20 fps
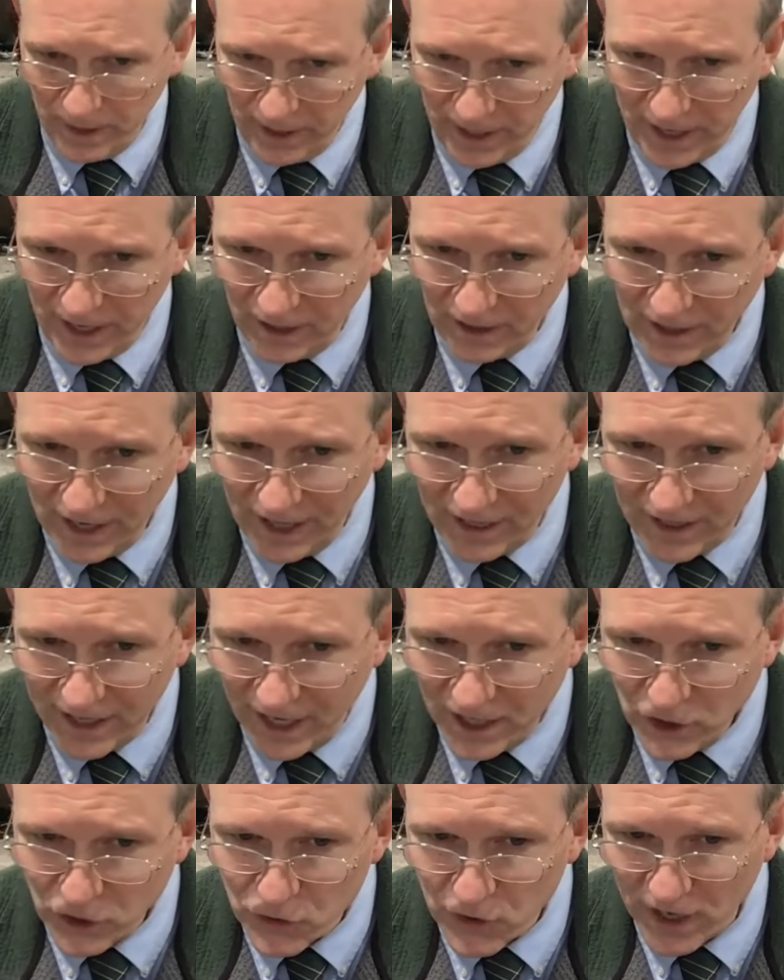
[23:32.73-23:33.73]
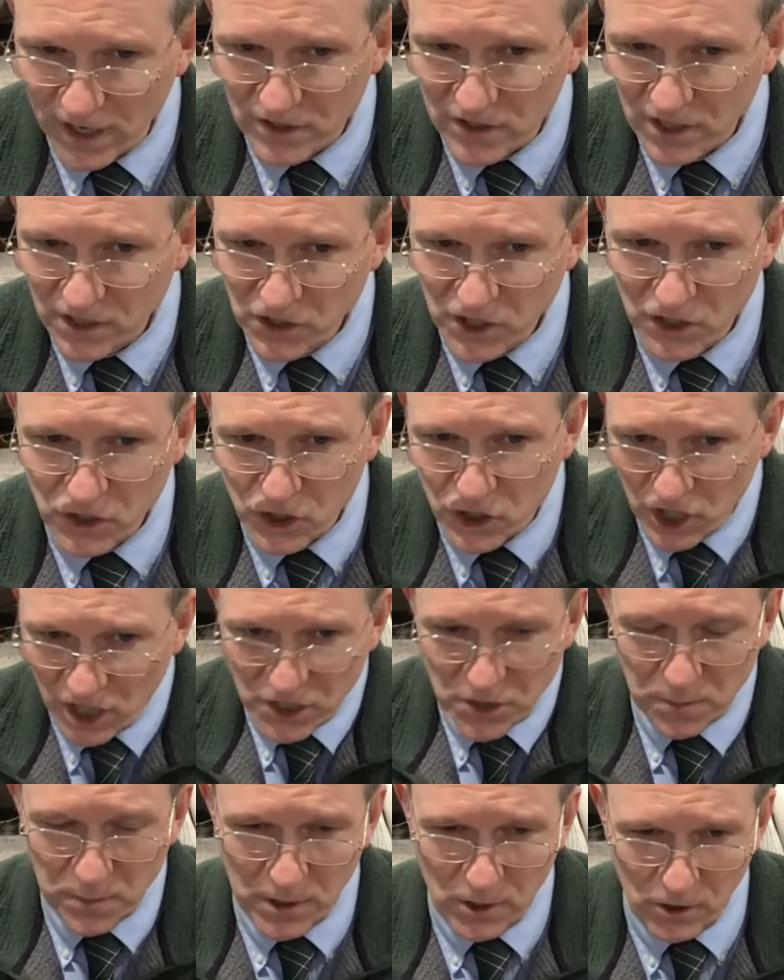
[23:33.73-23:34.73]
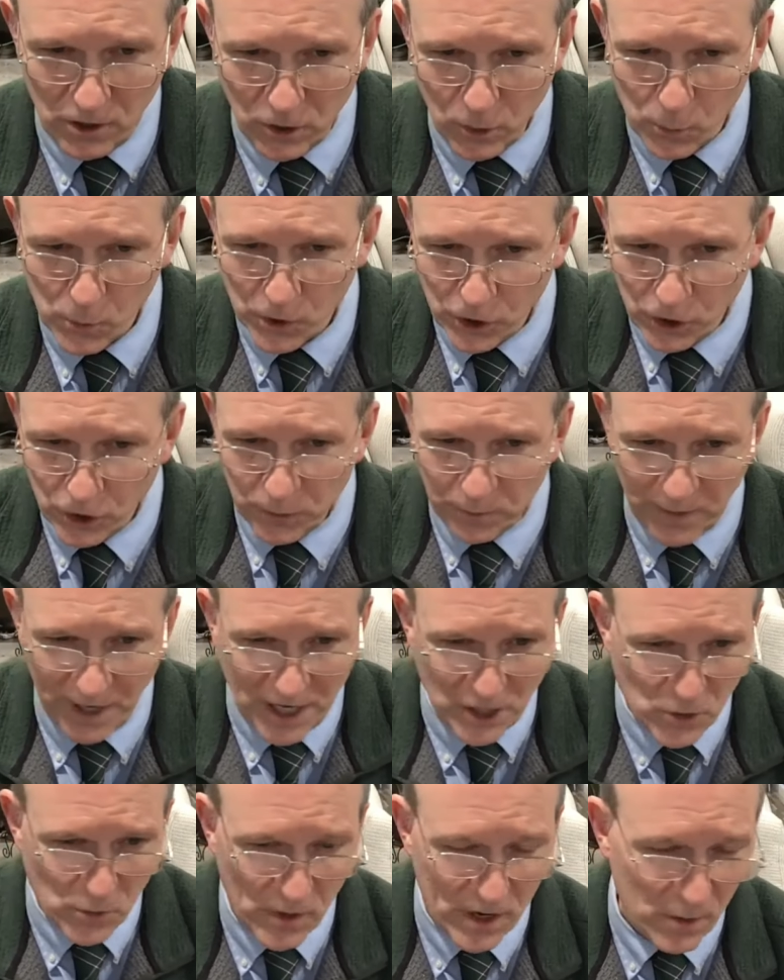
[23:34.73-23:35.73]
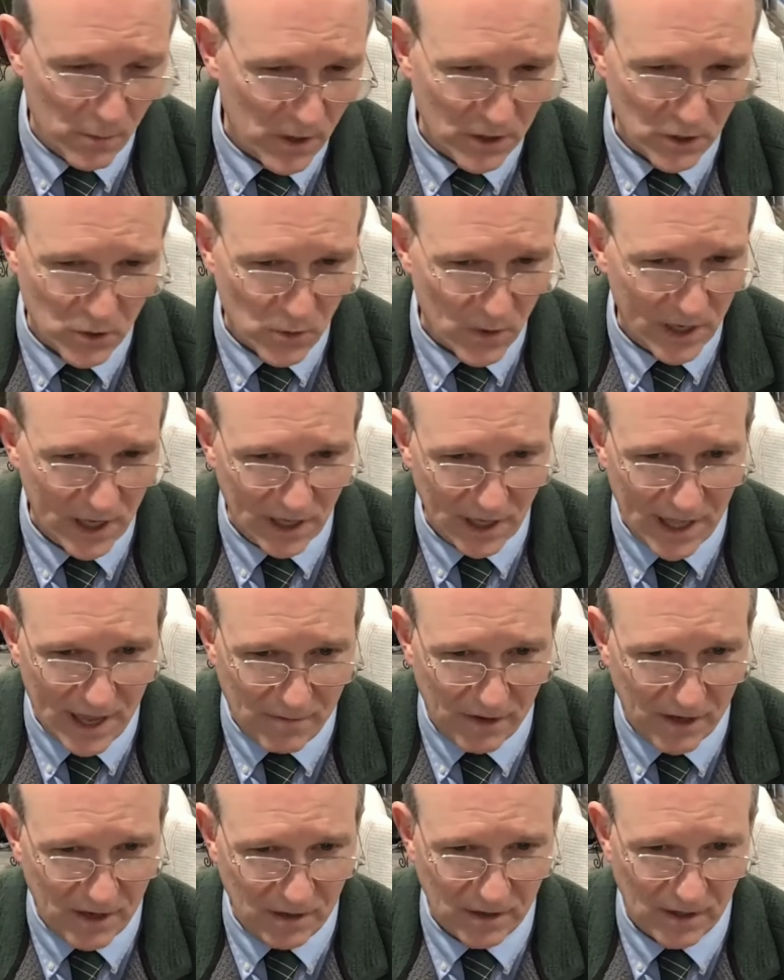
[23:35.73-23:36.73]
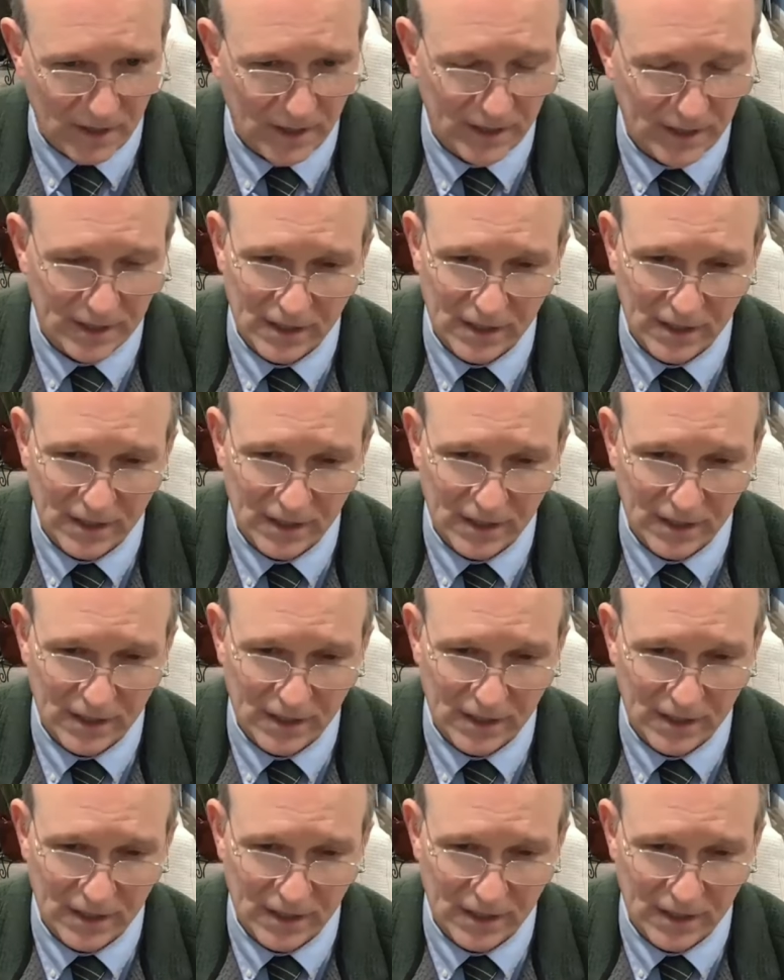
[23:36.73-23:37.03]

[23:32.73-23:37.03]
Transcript: And then transition, judgment on the world, May 21, 2011.